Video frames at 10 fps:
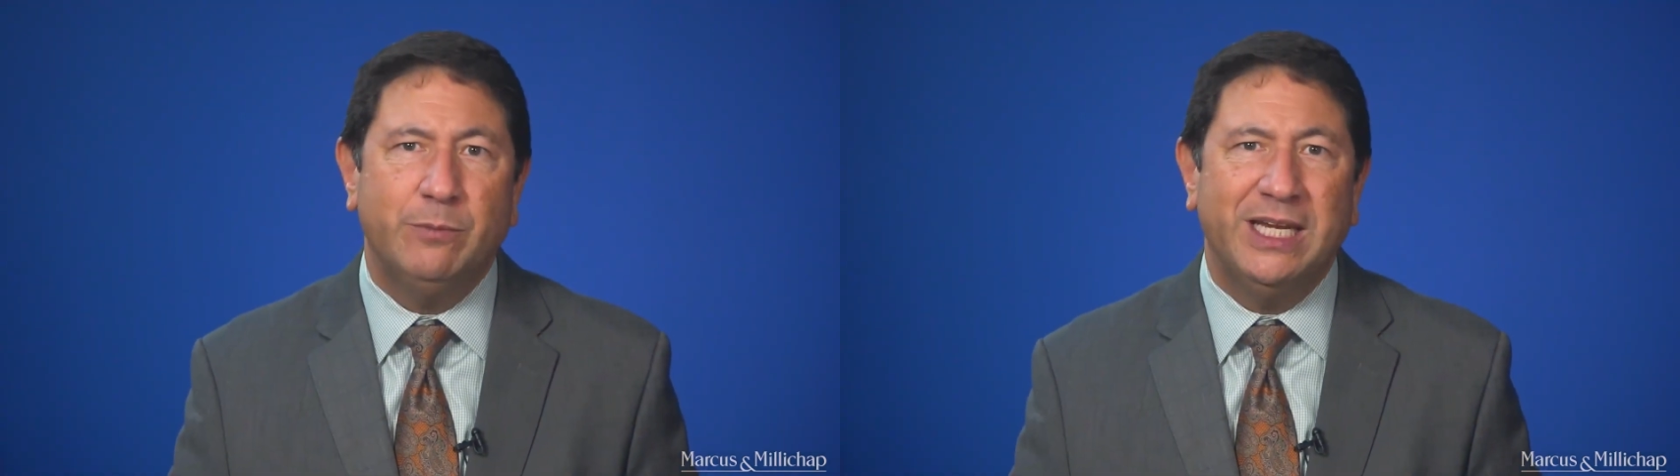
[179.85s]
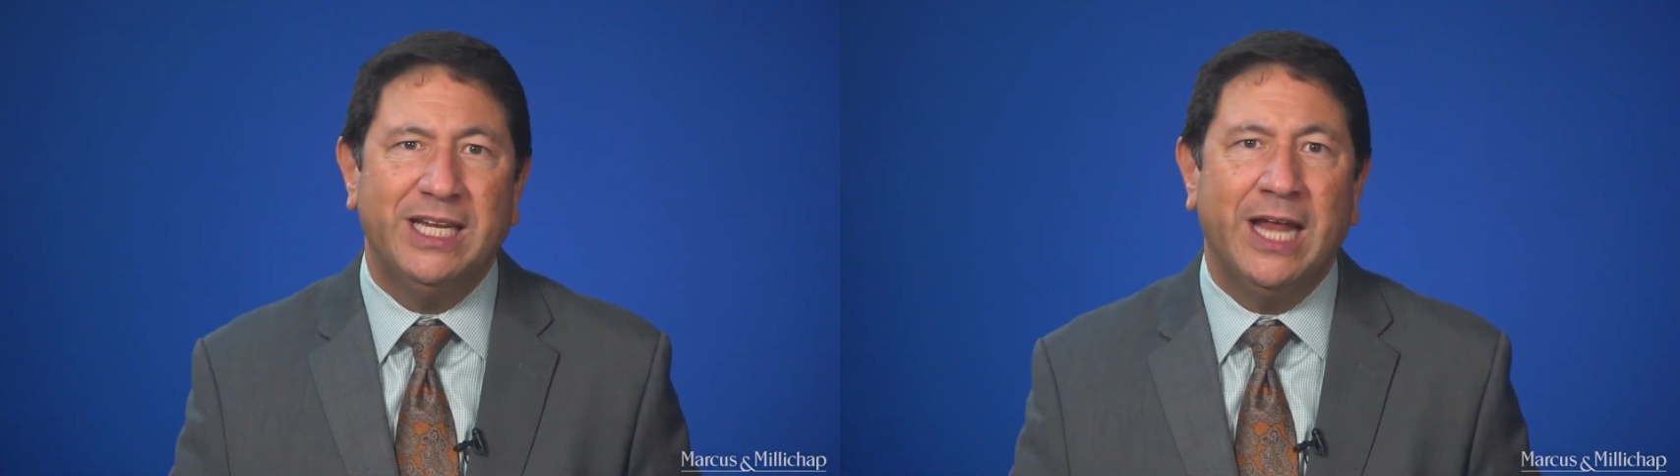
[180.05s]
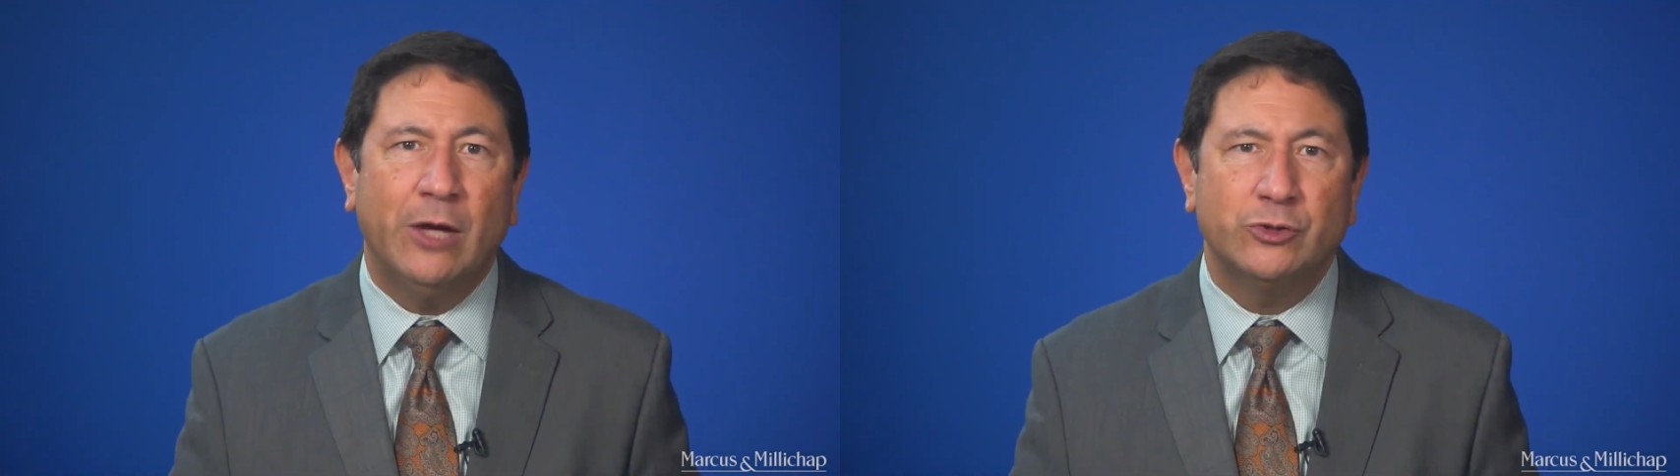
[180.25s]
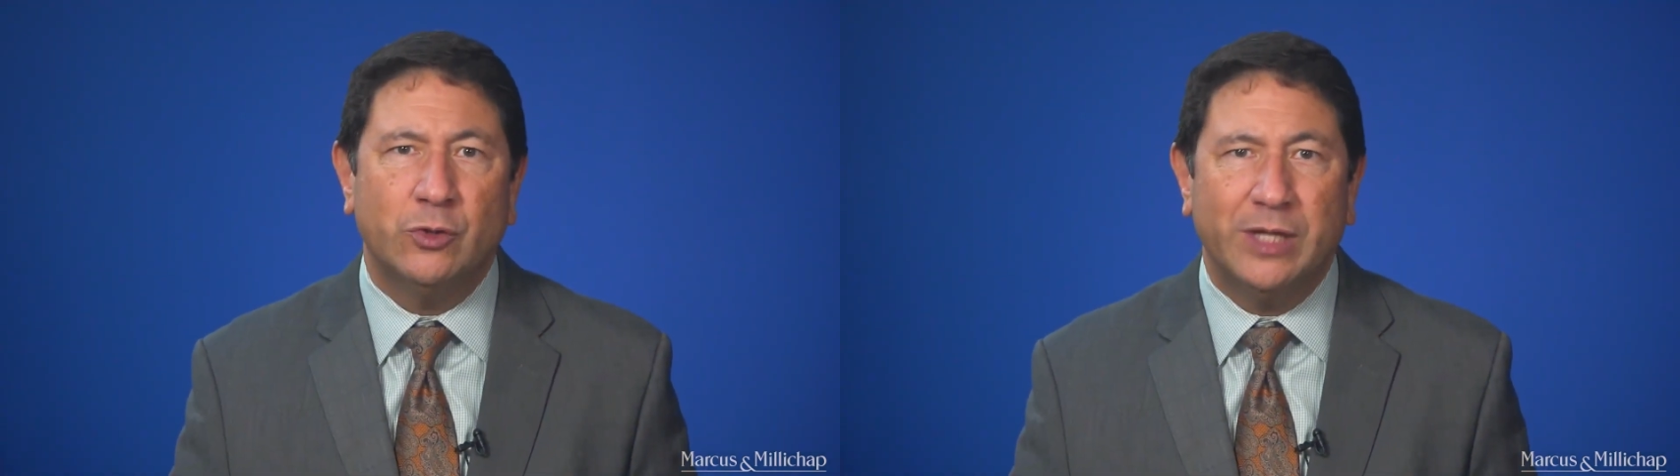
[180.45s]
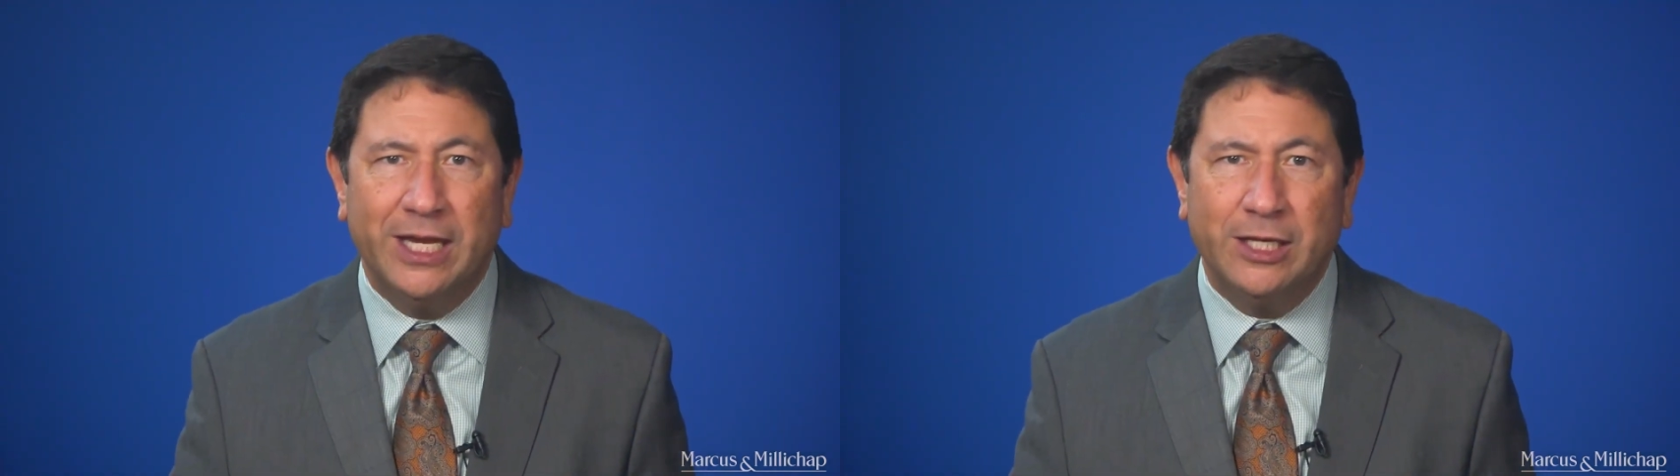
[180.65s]
median
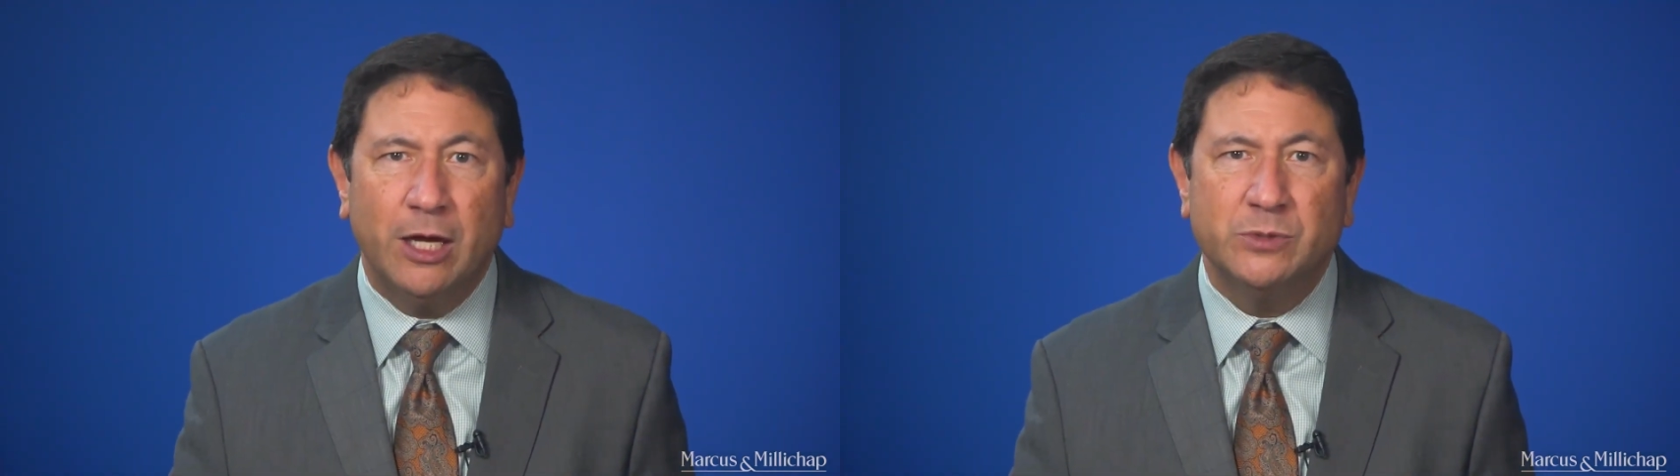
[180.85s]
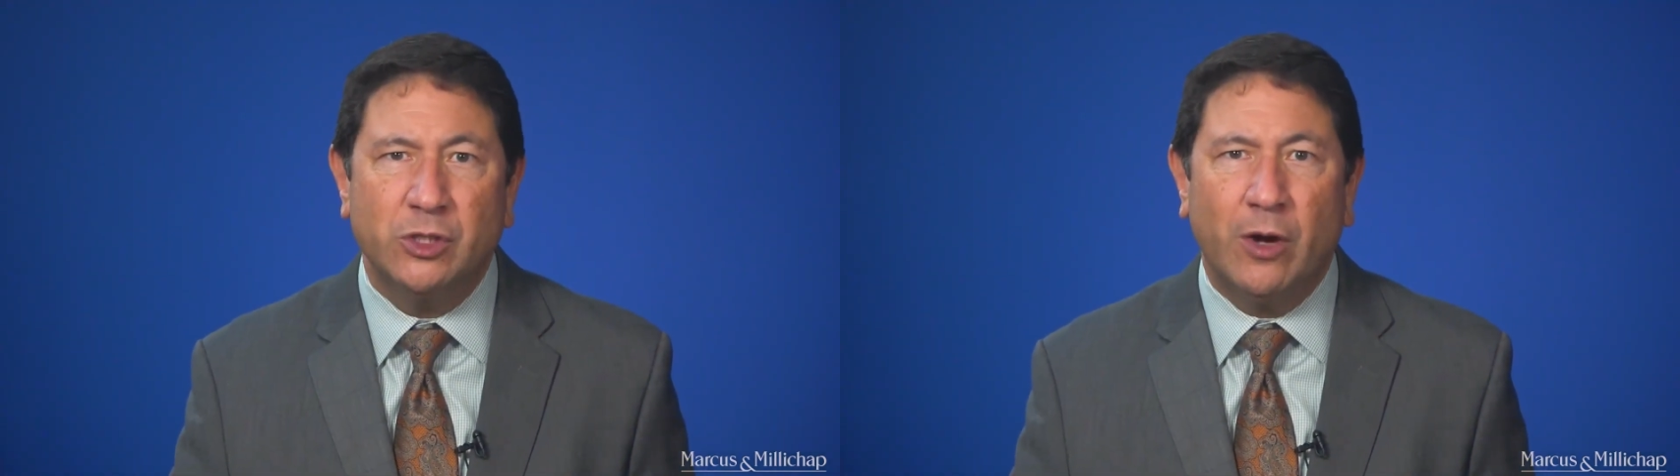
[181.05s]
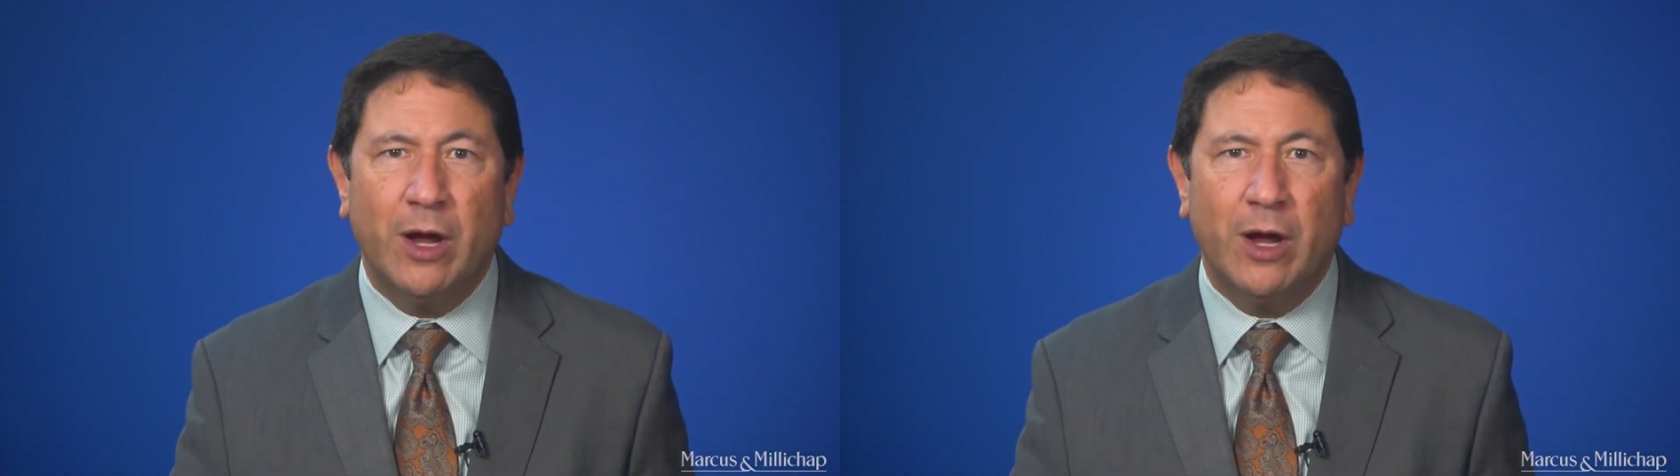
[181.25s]
household incomes are